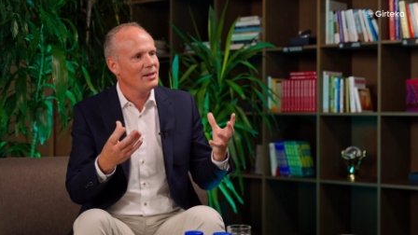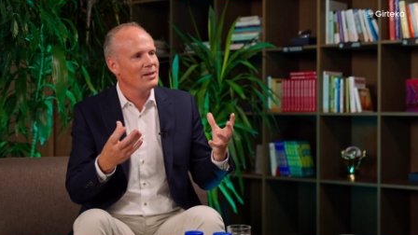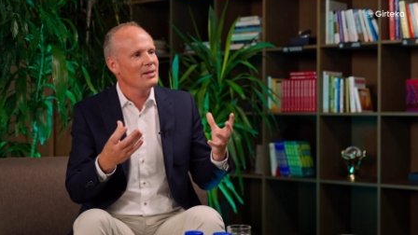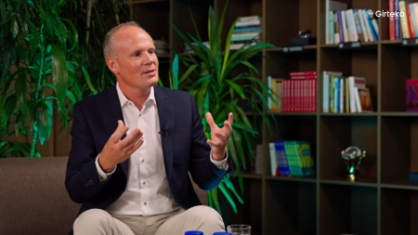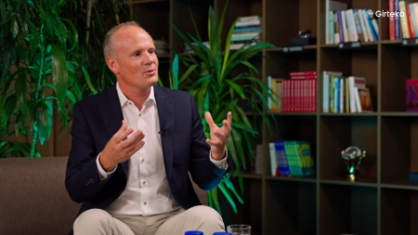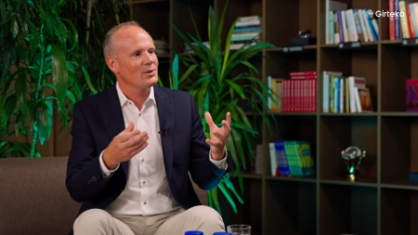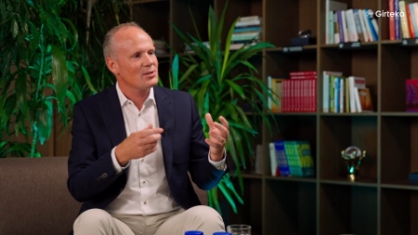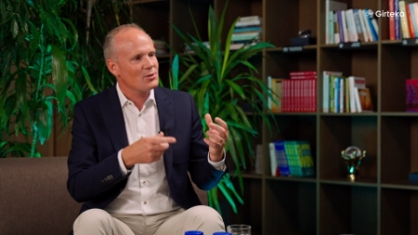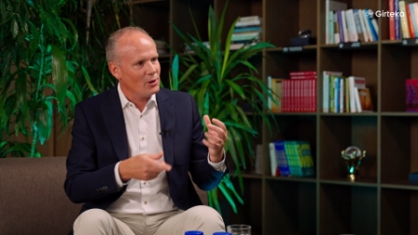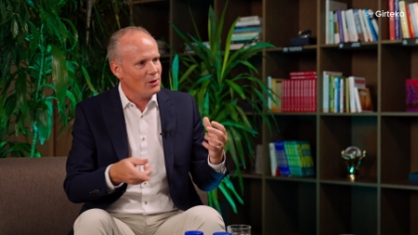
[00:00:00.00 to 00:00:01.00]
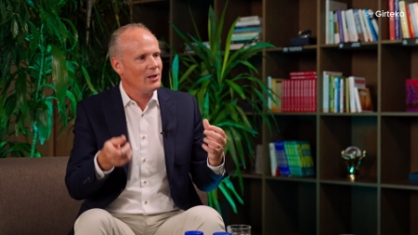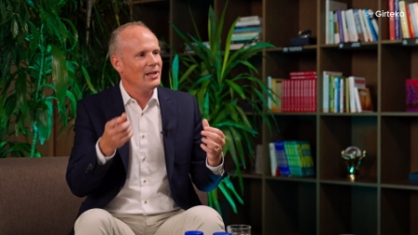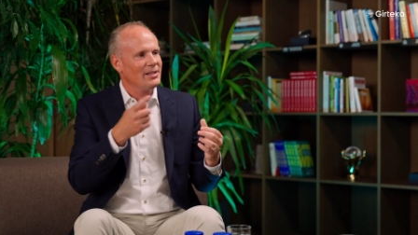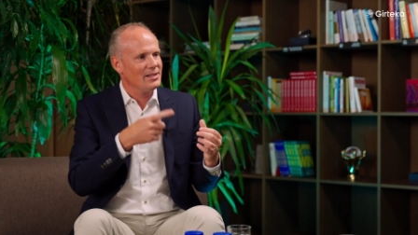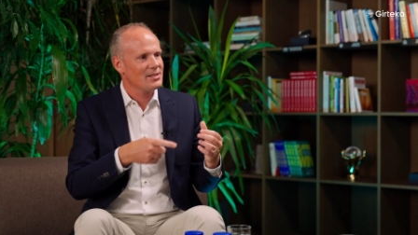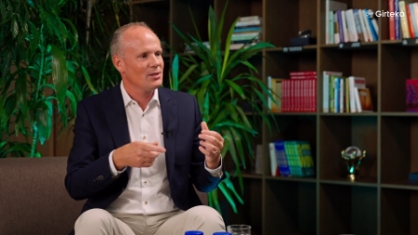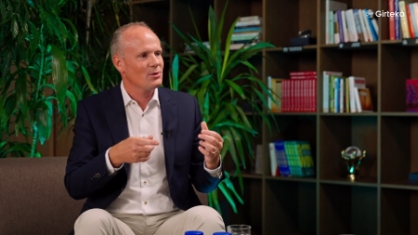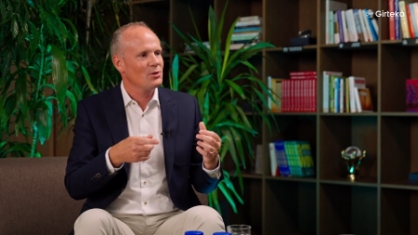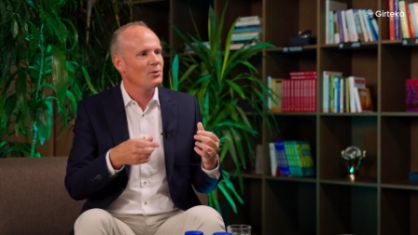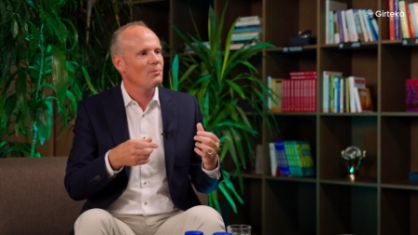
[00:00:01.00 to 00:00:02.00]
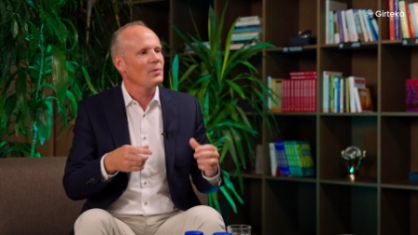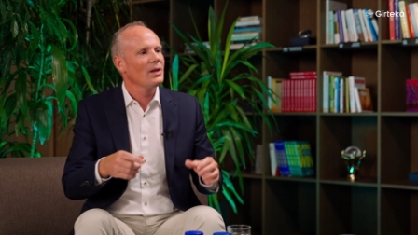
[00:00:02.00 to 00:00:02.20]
Mm. So it's circulating CO2.